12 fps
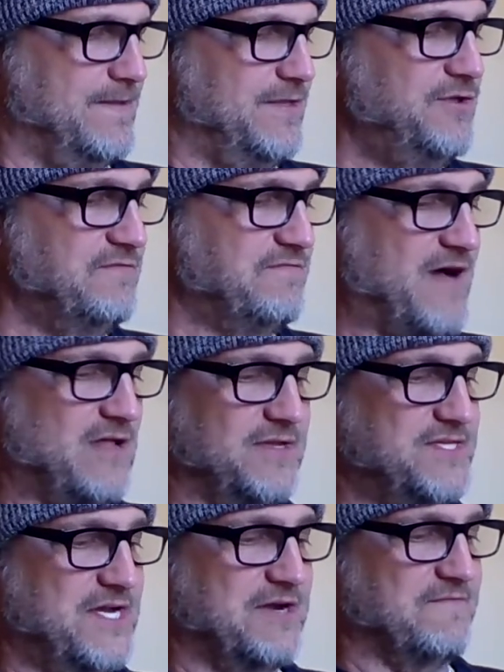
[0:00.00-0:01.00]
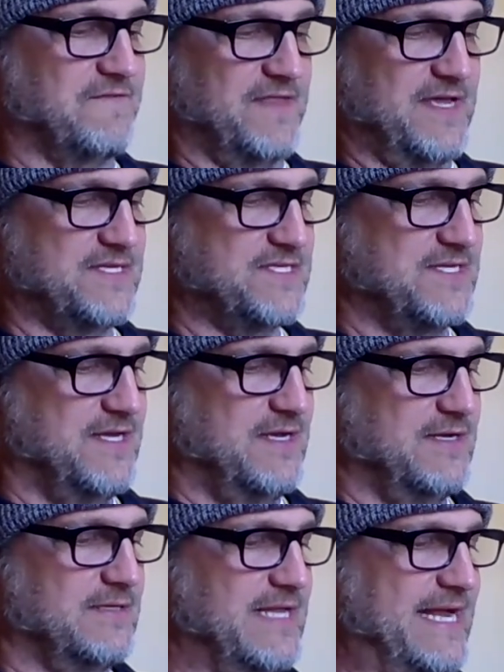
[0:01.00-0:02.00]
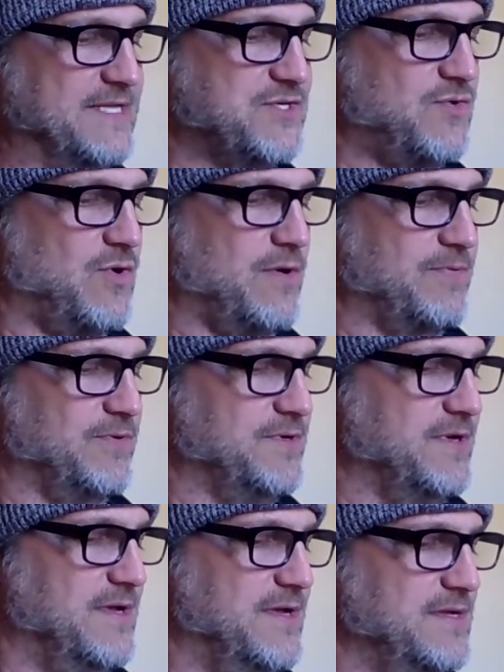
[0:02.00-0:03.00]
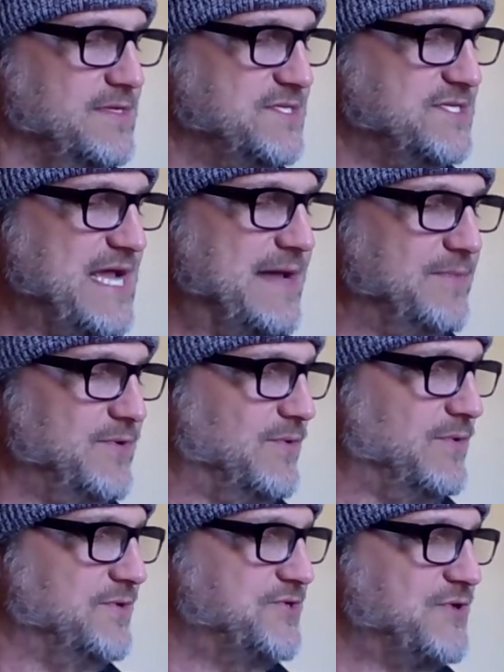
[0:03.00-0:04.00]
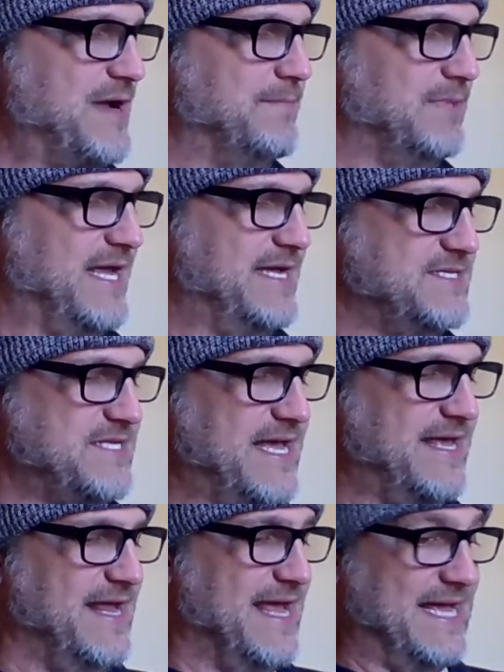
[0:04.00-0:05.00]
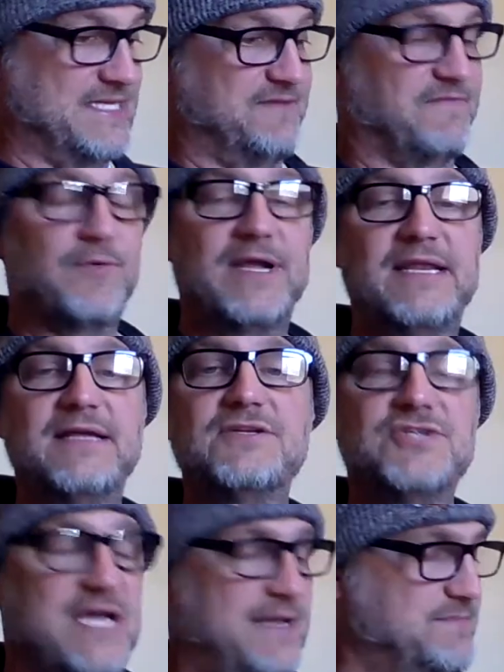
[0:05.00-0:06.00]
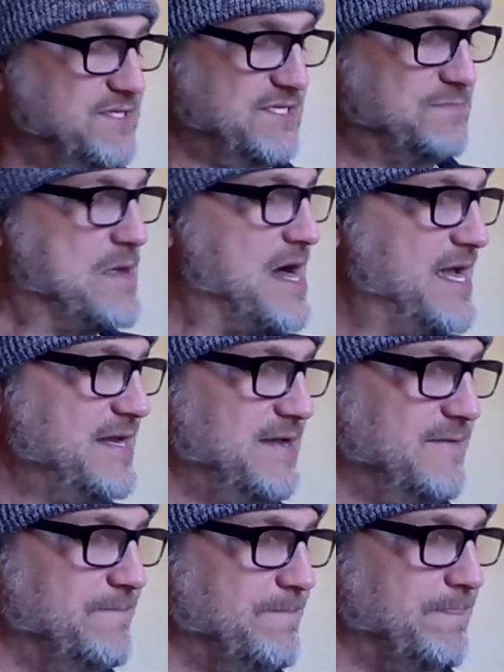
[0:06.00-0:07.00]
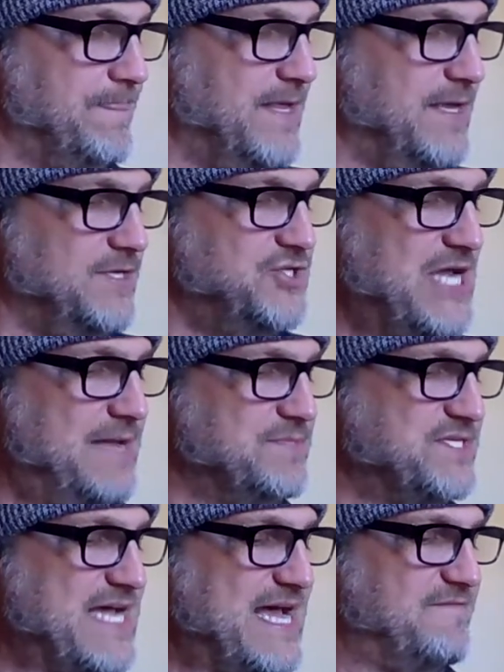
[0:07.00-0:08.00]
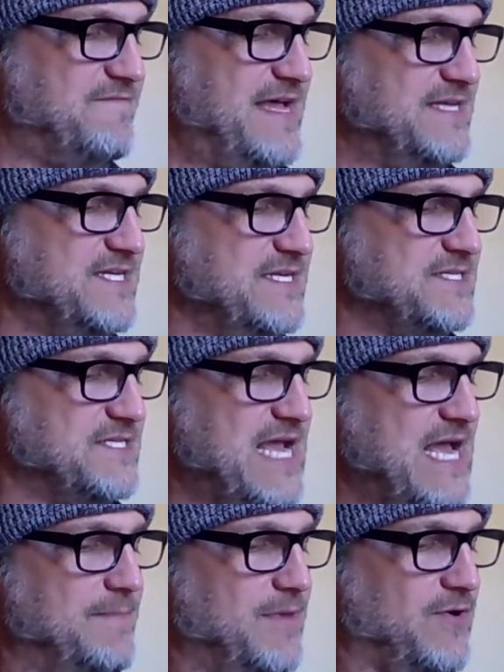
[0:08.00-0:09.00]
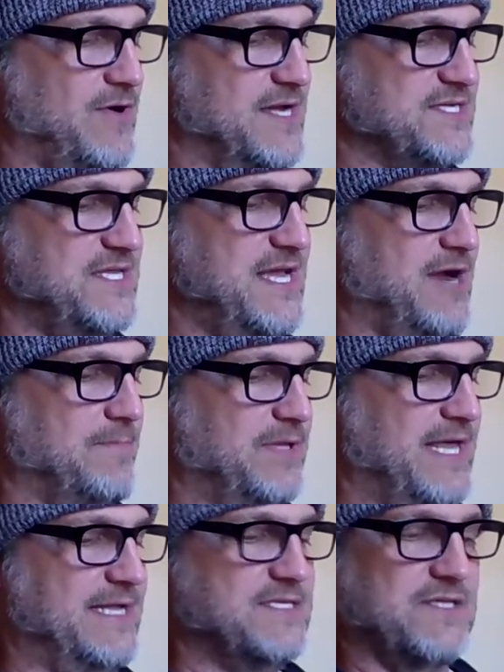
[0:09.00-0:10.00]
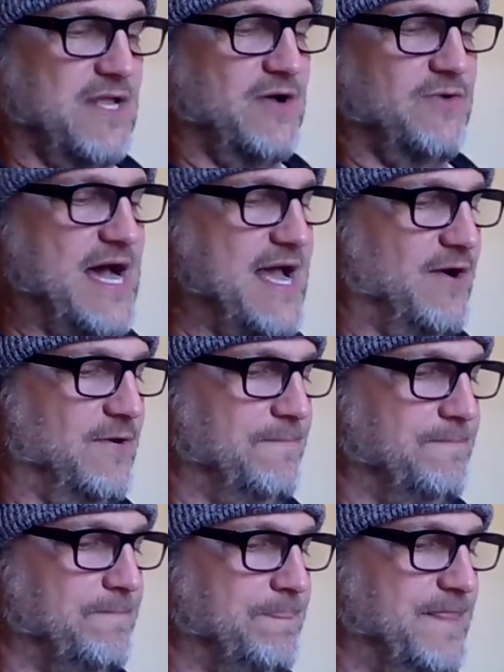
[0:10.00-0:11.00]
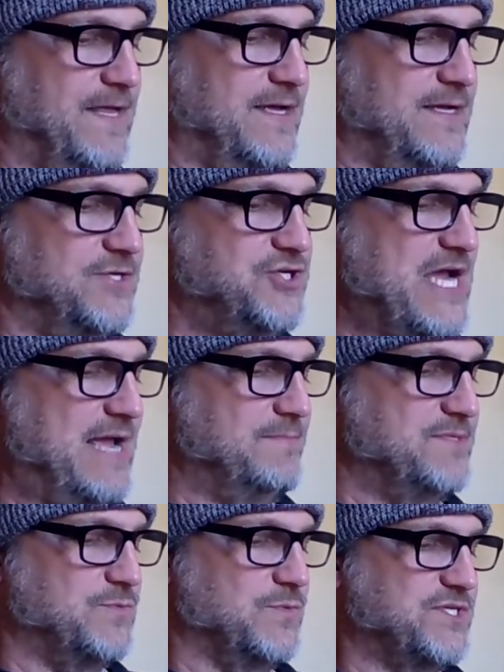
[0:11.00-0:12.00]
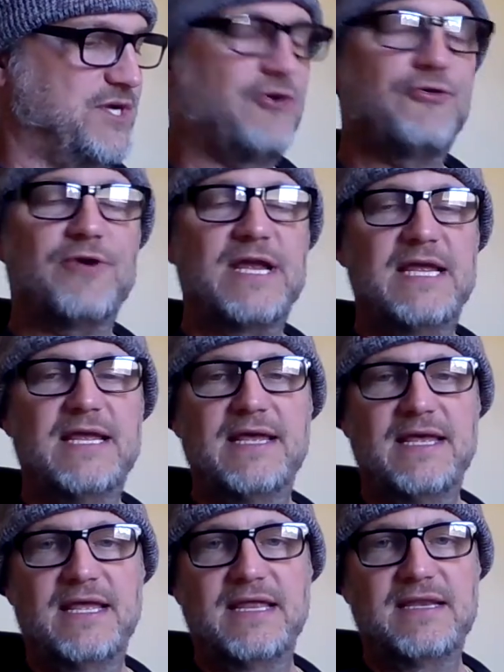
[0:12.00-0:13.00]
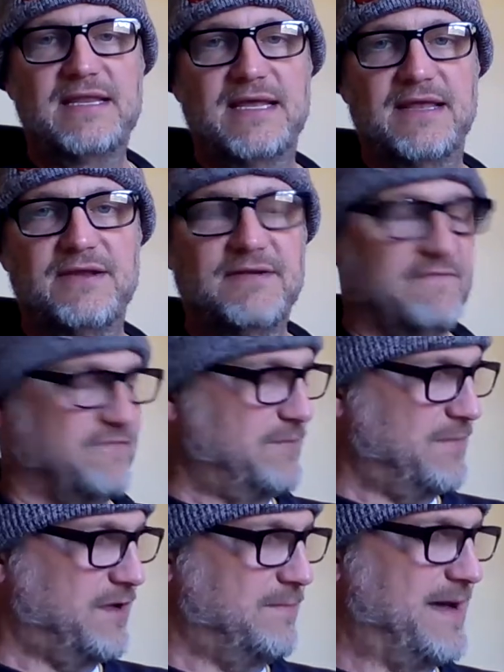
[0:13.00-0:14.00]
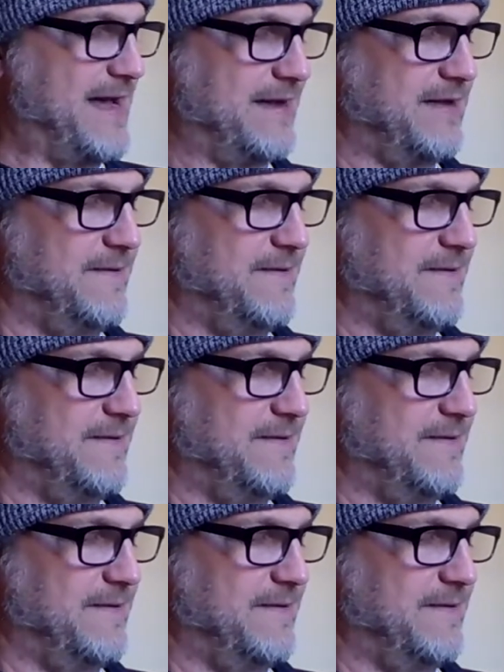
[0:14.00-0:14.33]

You volunteered for this, Lance Corporal Samuel Tremblay said, as if reading James's mind. James sat facing Sam across the airplane's lone aisle. James was a Cree Indian from Quebec.